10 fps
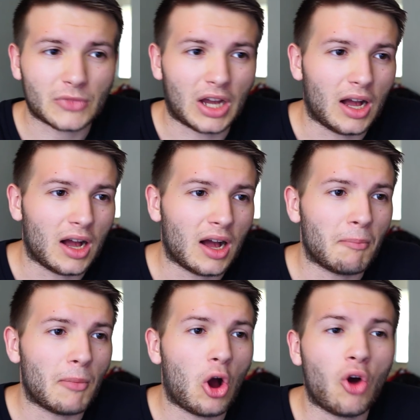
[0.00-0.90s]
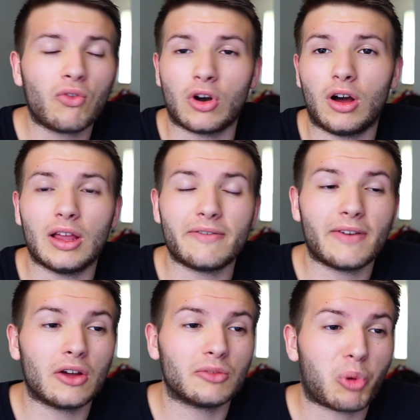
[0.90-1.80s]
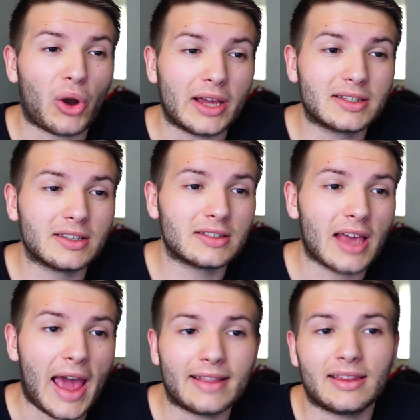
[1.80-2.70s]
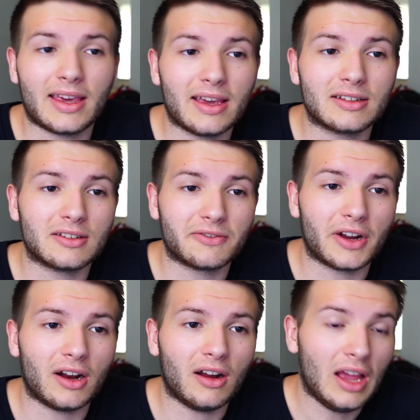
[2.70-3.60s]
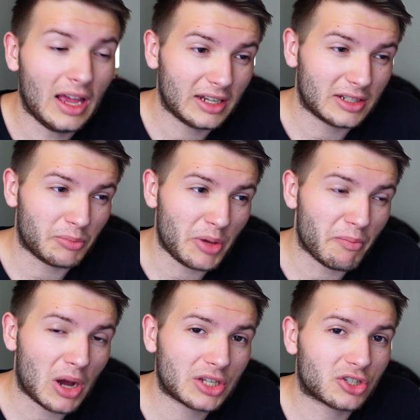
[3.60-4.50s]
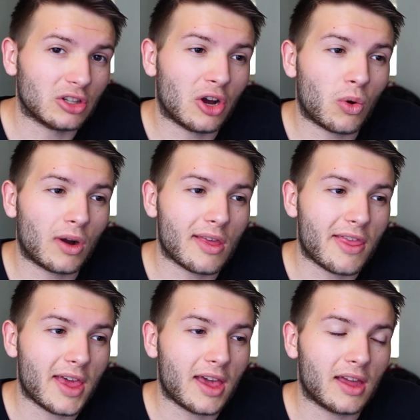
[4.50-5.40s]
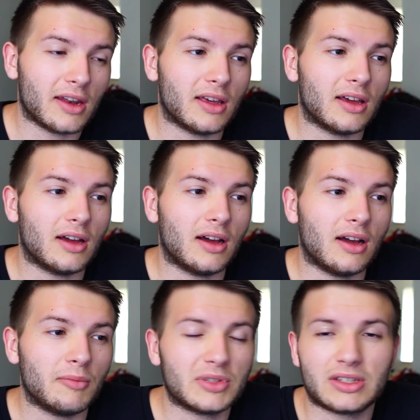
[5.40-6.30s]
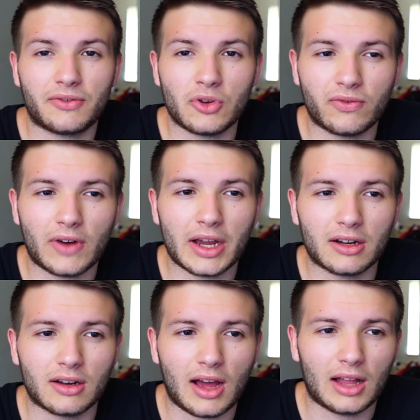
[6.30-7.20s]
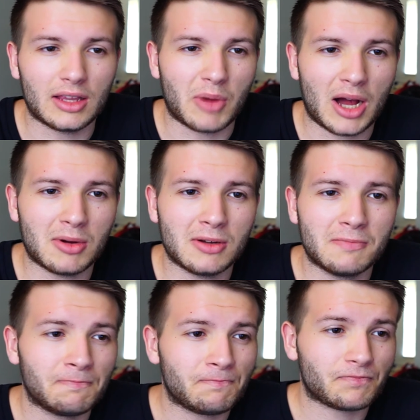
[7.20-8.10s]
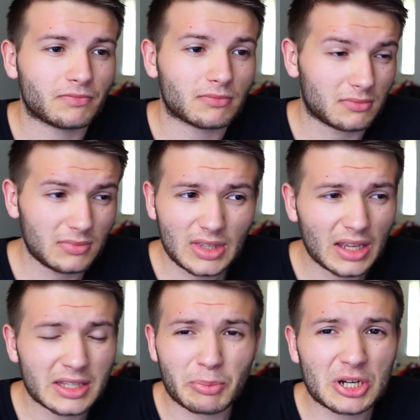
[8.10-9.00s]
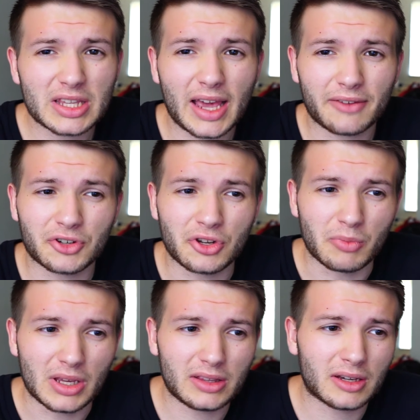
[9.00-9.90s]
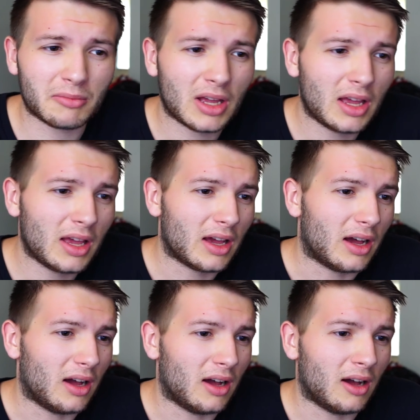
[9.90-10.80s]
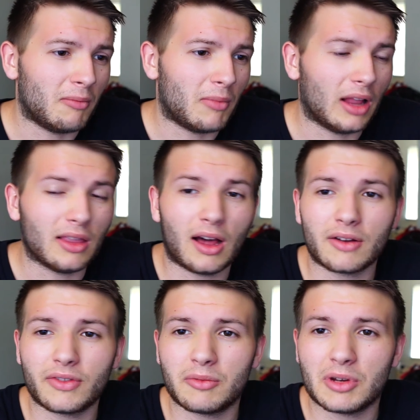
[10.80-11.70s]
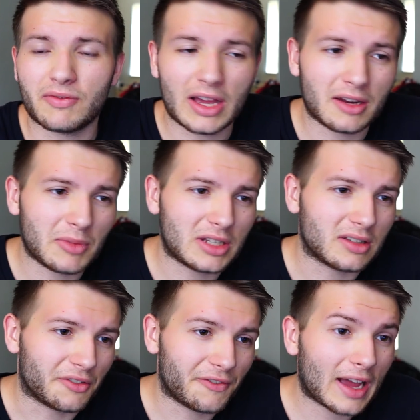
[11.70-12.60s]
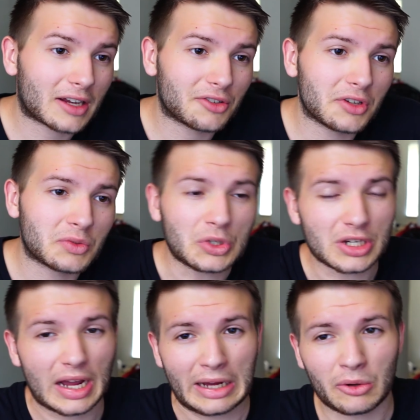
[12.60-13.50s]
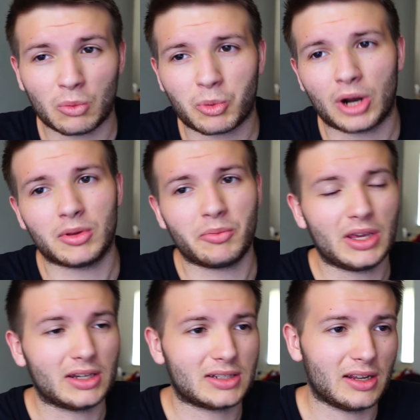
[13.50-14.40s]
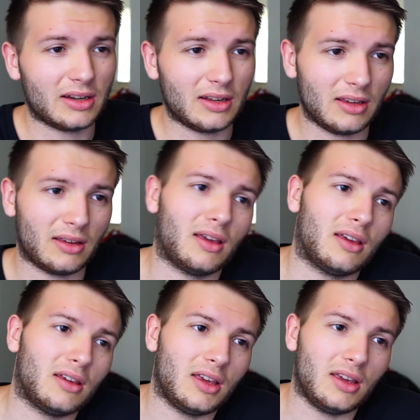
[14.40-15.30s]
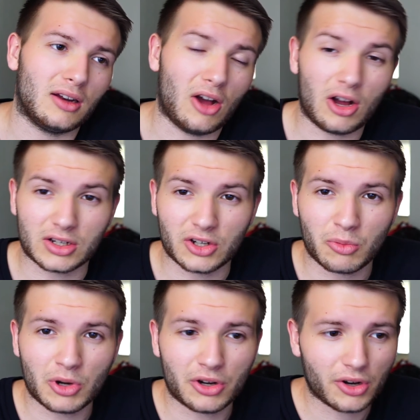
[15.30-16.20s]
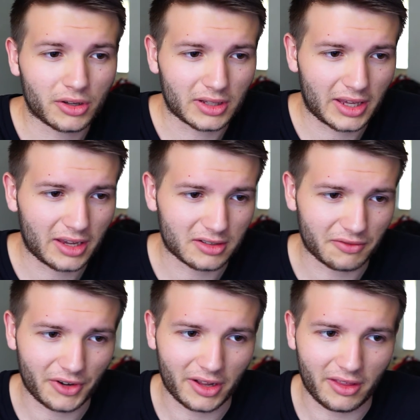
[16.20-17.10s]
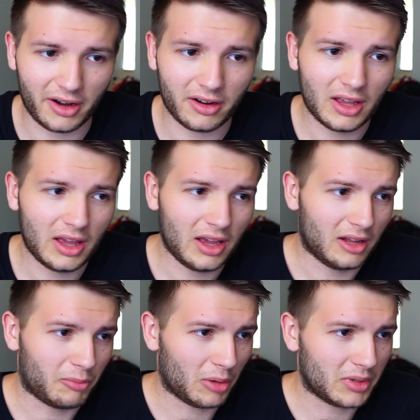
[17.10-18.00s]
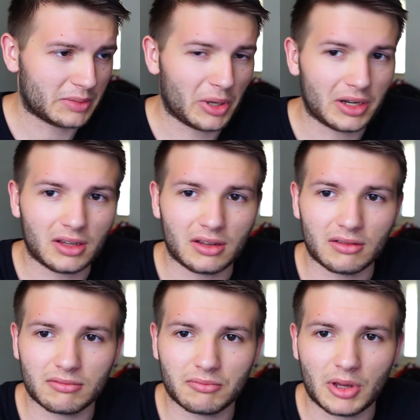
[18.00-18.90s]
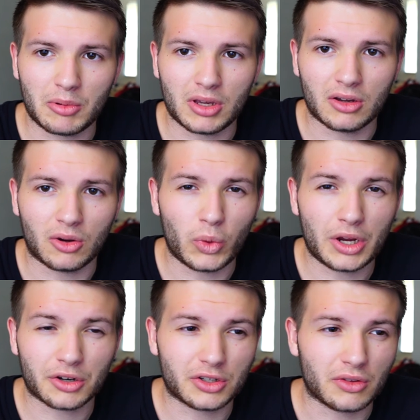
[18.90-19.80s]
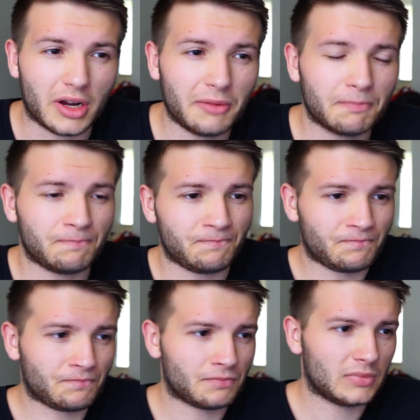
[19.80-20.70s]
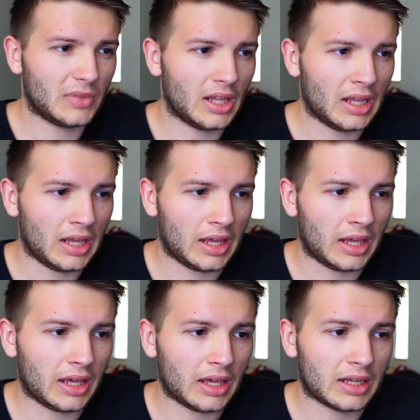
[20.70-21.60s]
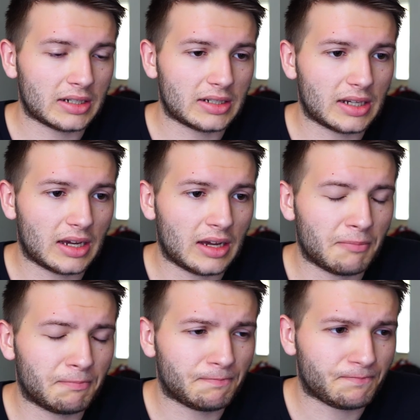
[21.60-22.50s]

Overall, I found prices at the Canton Fair to be much lower than stuff you'd find on Alibaba, especially after you meet them. A lot of them invited me to their factories, which I will probably be attending in October during the Canton Fair there. Probably spending maybe a week or two there. And I